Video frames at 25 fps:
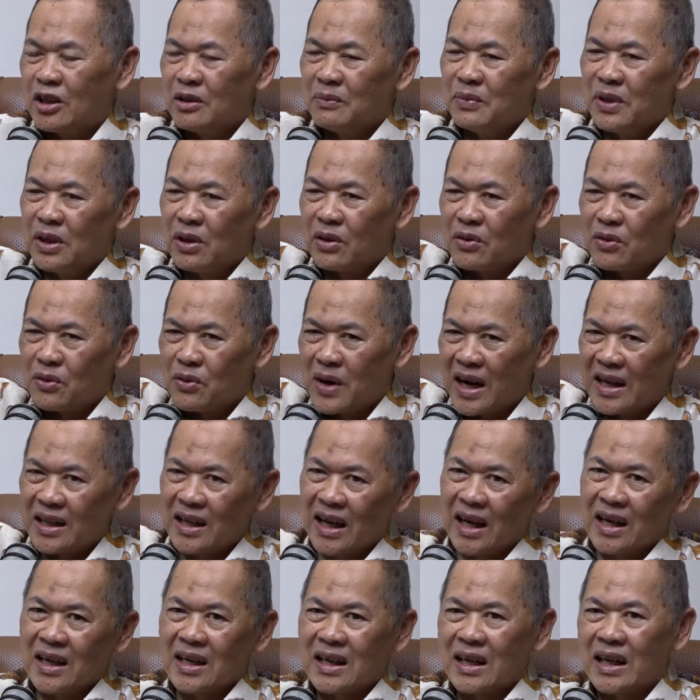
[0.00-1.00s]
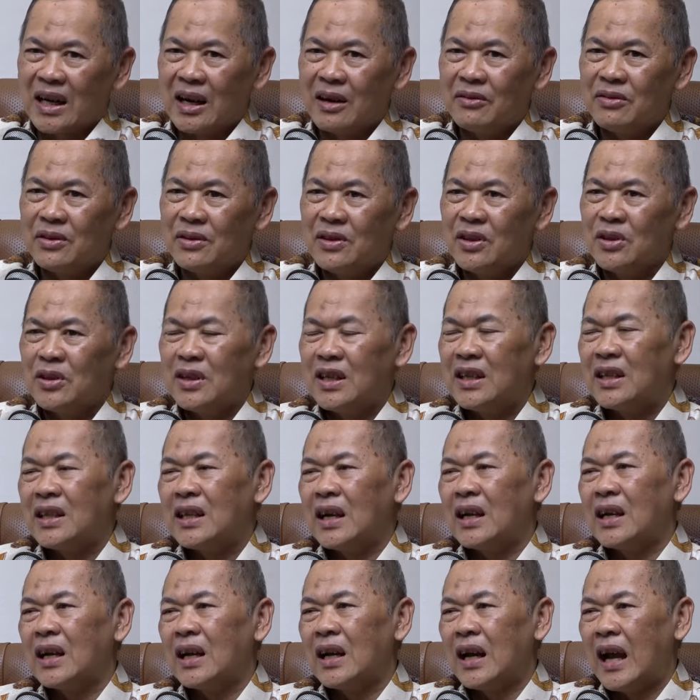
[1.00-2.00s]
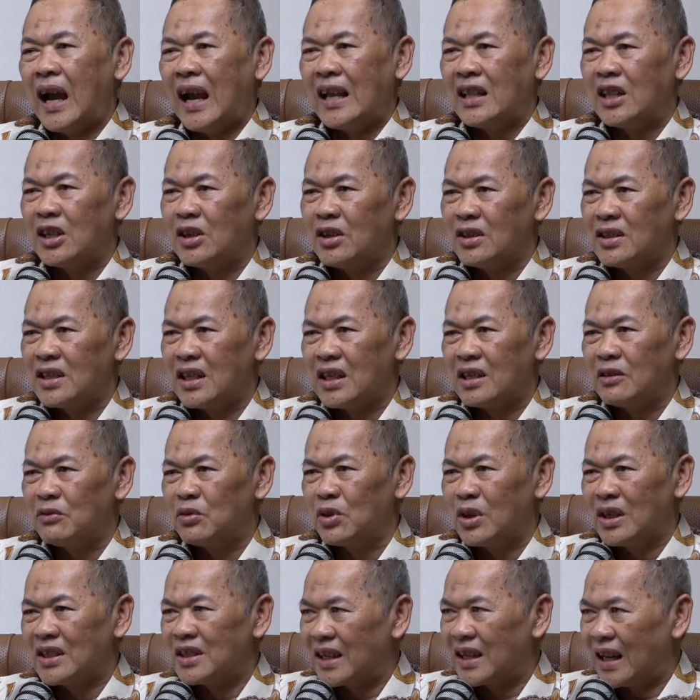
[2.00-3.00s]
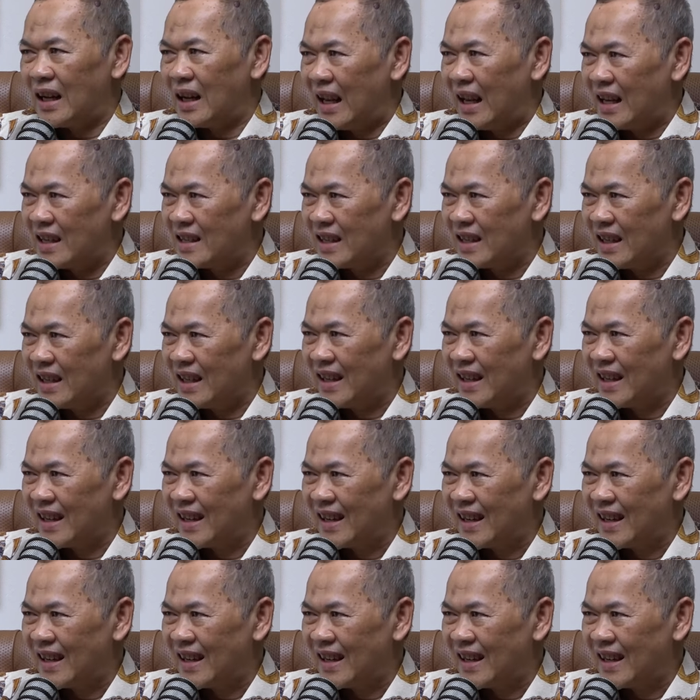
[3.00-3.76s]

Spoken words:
To be quiet aircraft, you need a hydrogen fuel cell engine.